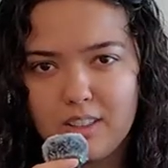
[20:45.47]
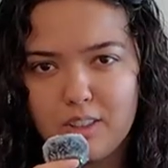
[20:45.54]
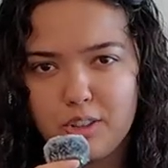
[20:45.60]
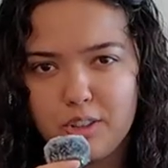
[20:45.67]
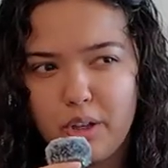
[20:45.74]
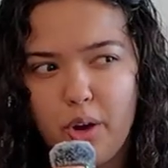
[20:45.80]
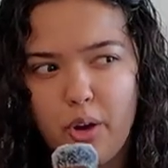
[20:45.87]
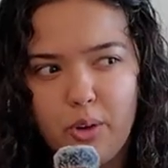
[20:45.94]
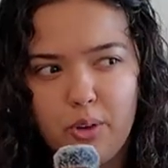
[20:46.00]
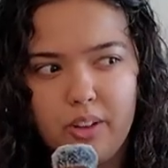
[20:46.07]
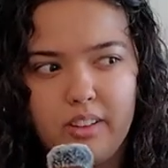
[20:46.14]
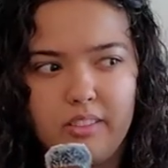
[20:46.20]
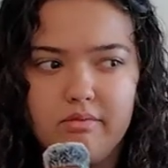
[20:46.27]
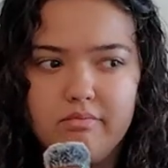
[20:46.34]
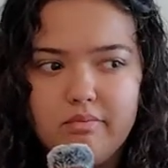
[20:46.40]
So
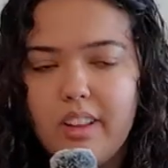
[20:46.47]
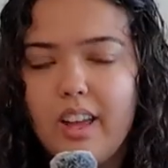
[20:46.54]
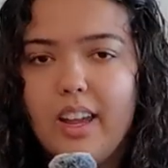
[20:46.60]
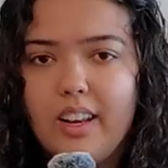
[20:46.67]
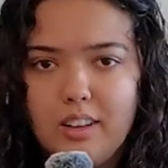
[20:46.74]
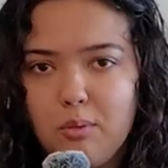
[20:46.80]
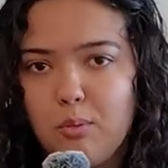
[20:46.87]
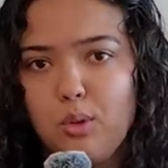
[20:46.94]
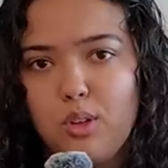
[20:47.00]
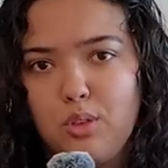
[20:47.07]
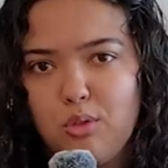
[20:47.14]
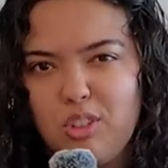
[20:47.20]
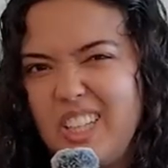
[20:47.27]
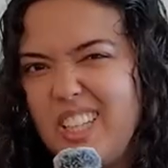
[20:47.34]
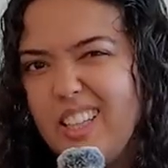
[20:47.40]
I didn't want to
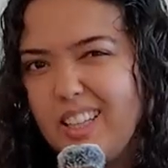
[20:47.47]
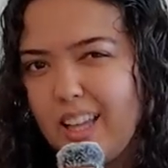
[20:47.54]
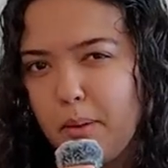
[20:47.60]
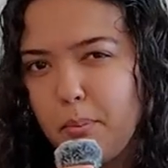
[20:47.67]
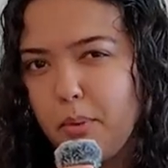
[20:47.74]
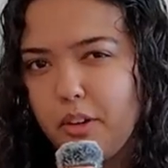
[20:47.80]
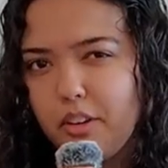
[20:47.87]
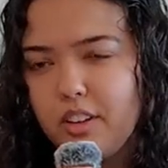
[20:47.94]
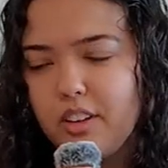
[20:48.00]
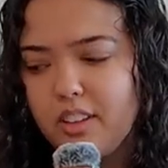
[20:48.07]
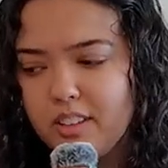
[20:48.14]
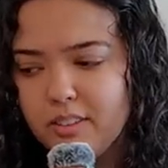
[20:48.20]
read that book.